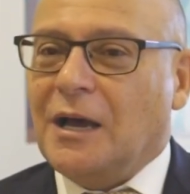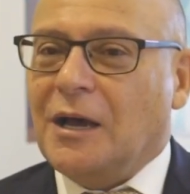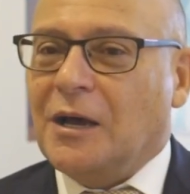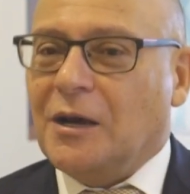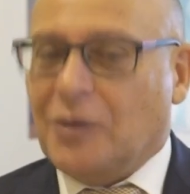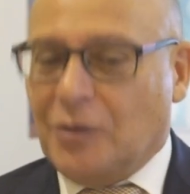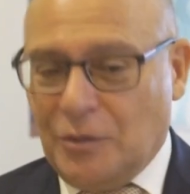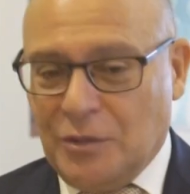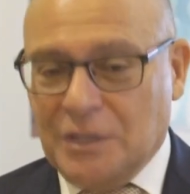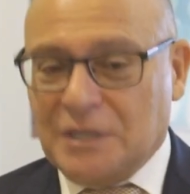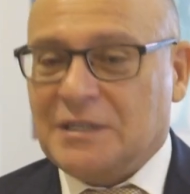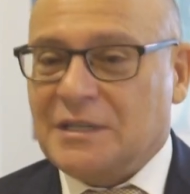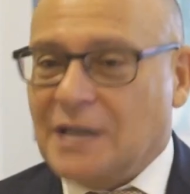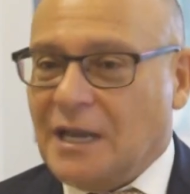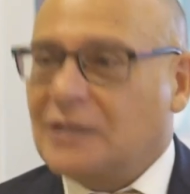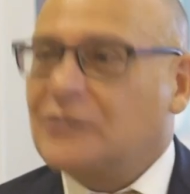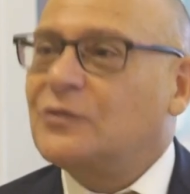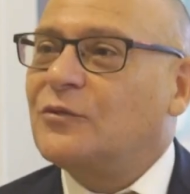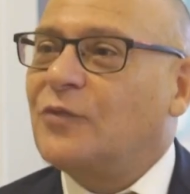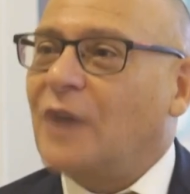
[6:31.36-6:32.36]
on this
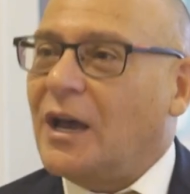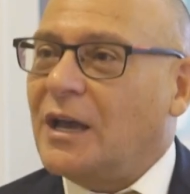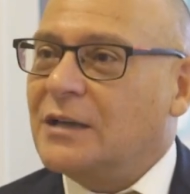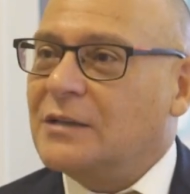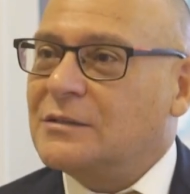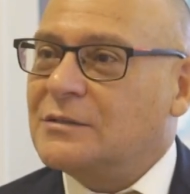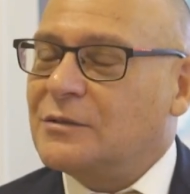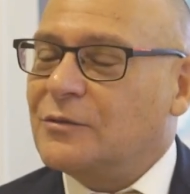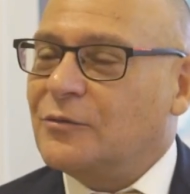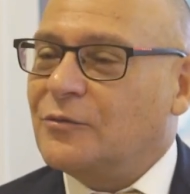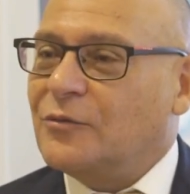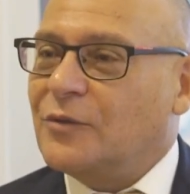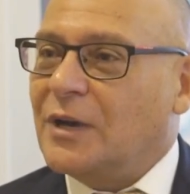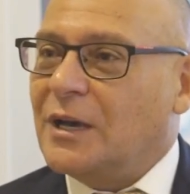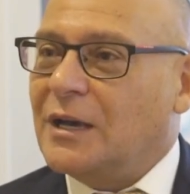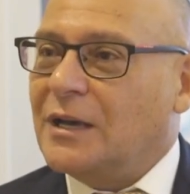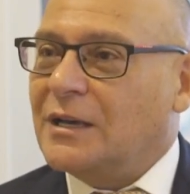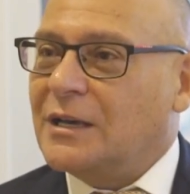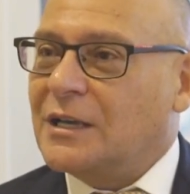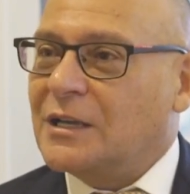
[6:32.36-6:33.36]
next phase of
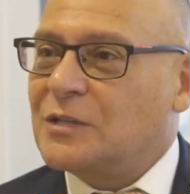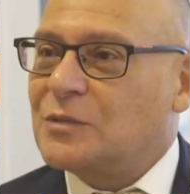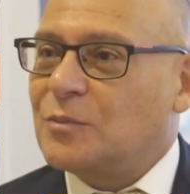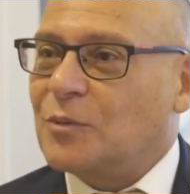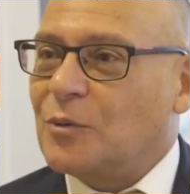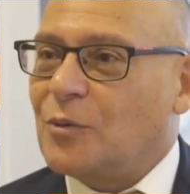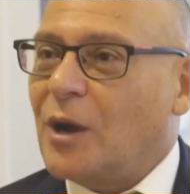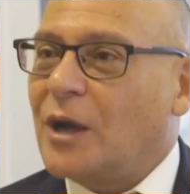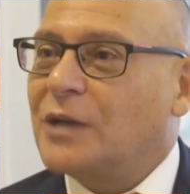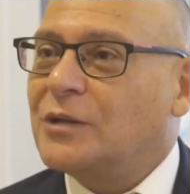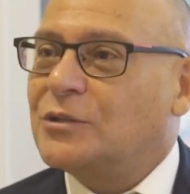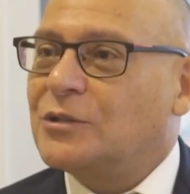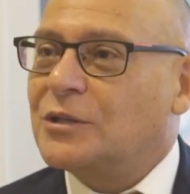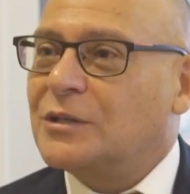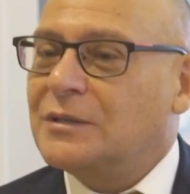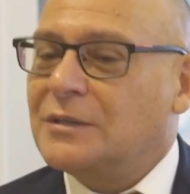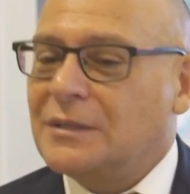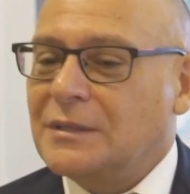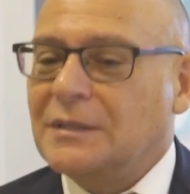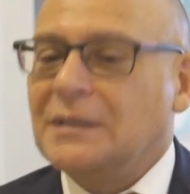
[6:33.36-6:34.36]

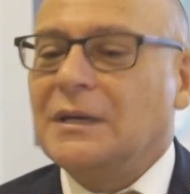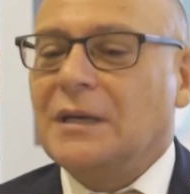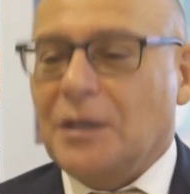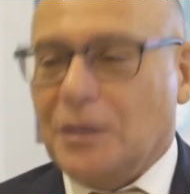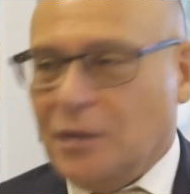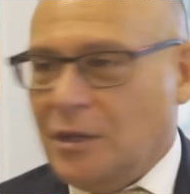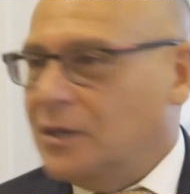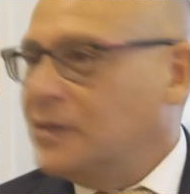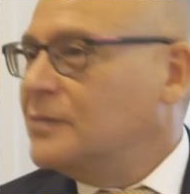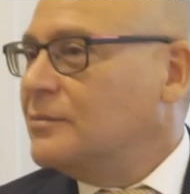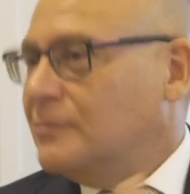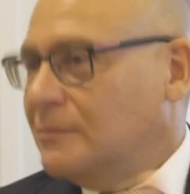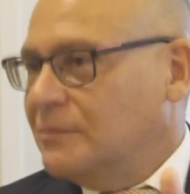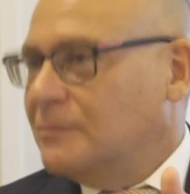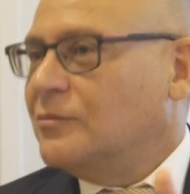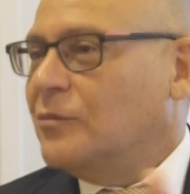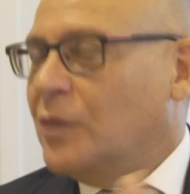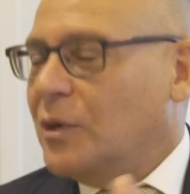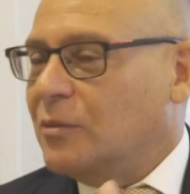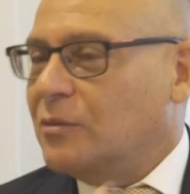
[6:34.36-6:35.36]
exploration, that
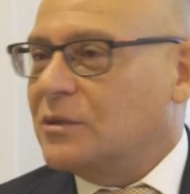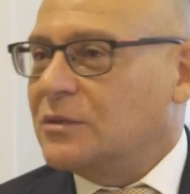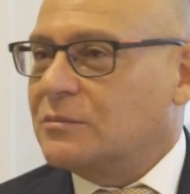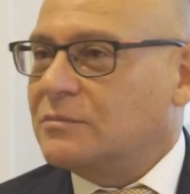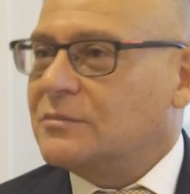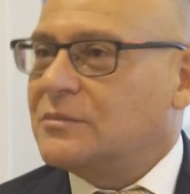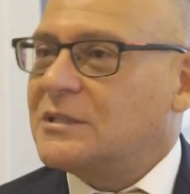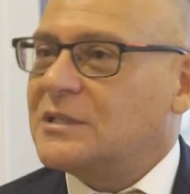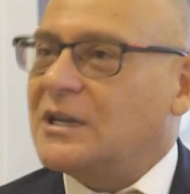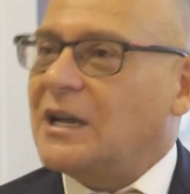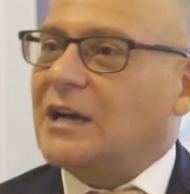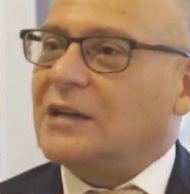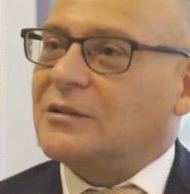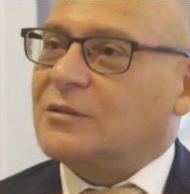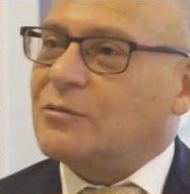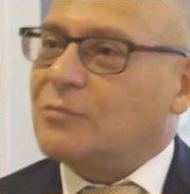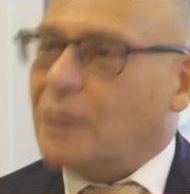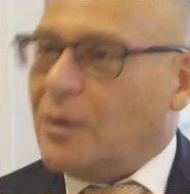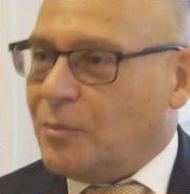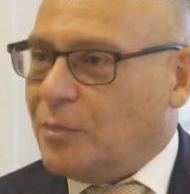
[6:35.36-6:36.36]
we will start to
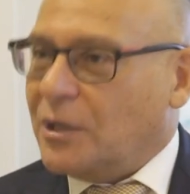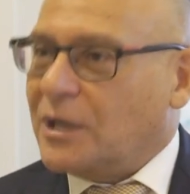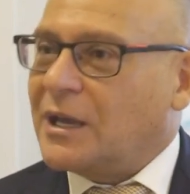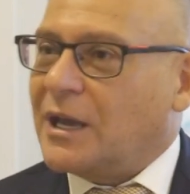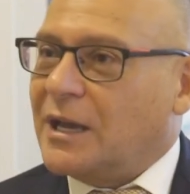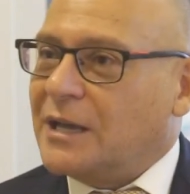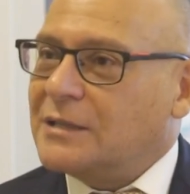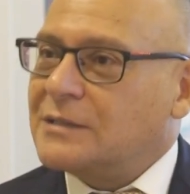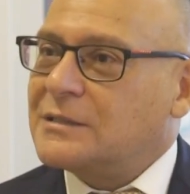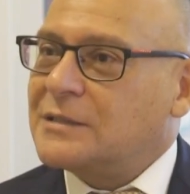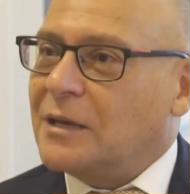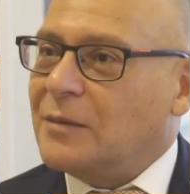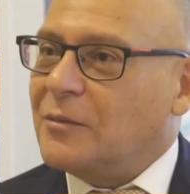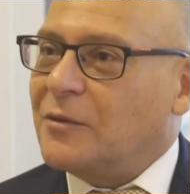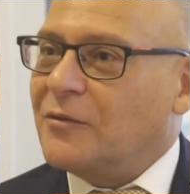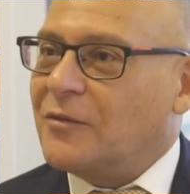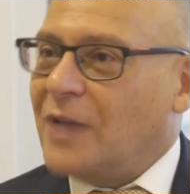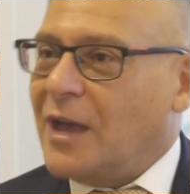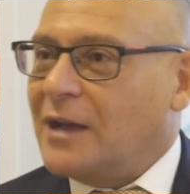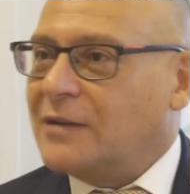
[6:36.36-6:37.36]
replicate some
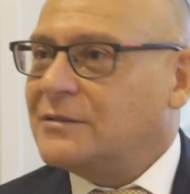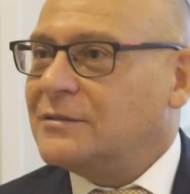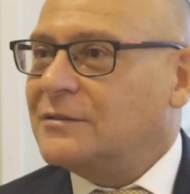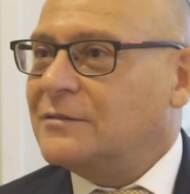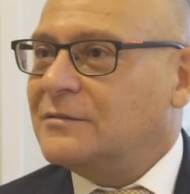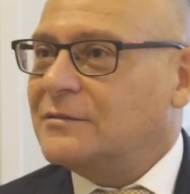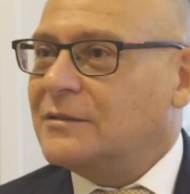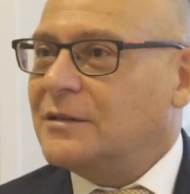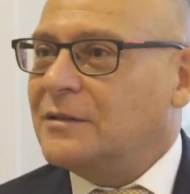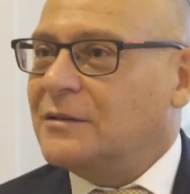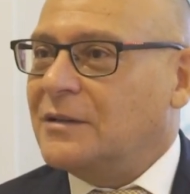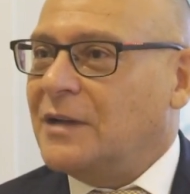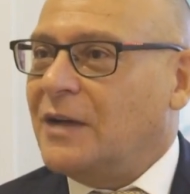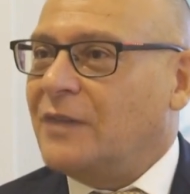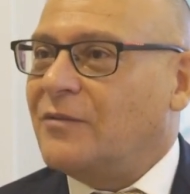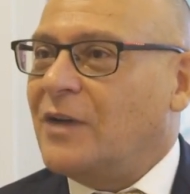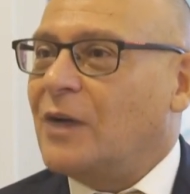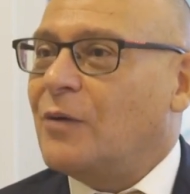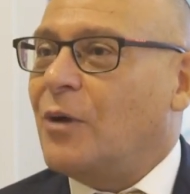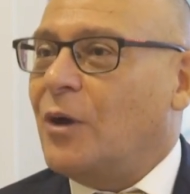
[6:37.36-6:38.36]
of that and
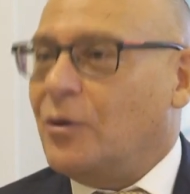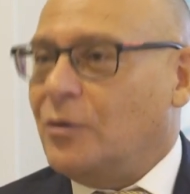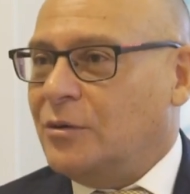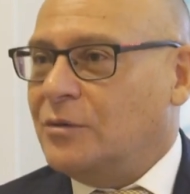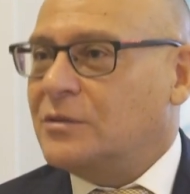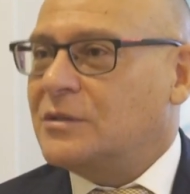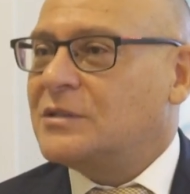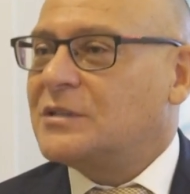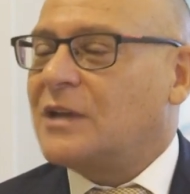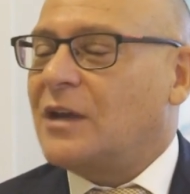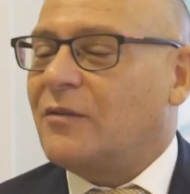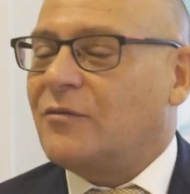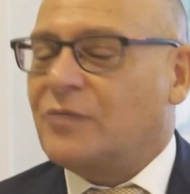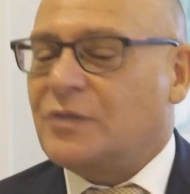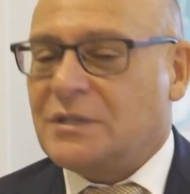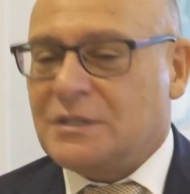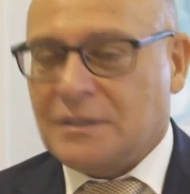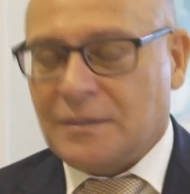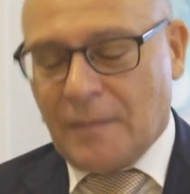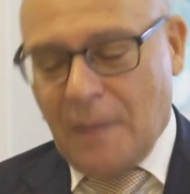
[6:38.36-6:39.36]
have our own
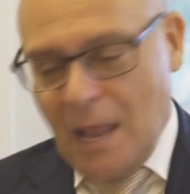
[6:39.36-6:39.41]
discoveries.